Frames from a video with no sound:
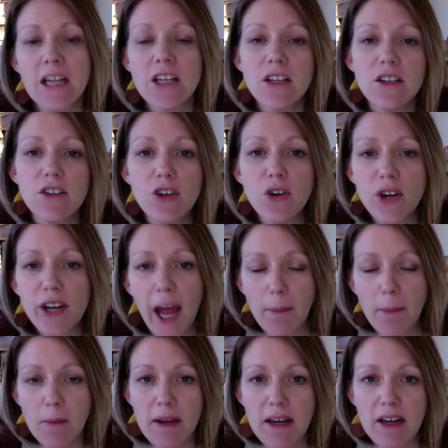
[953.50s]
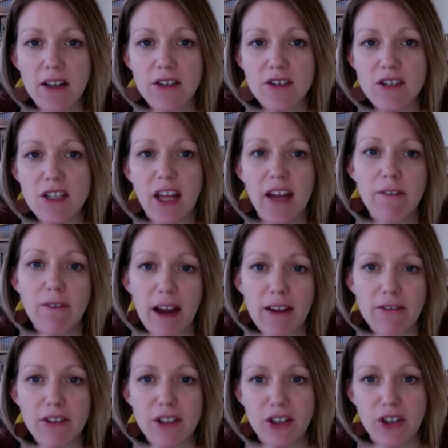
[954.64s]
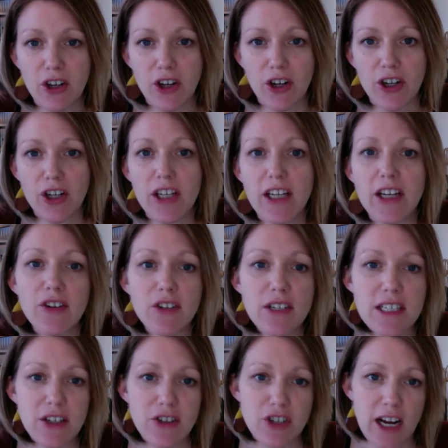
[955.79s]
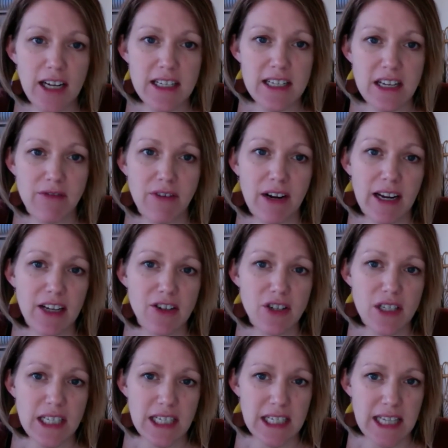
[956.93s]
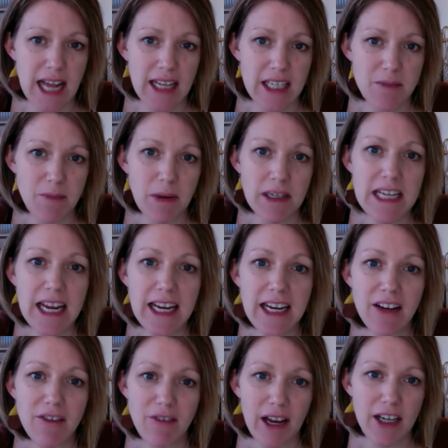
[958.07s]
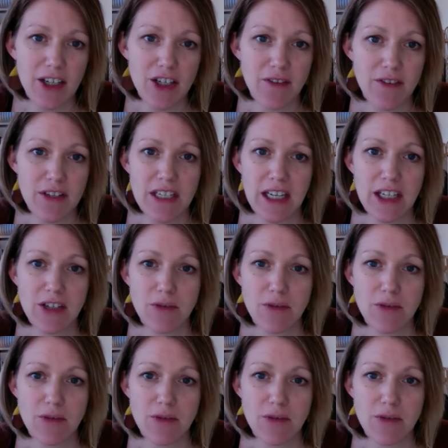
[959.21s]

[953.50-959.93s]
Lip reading: New York cabinet makers like Fife and Lanier could increase their chances at financial success by taking advantage of the city's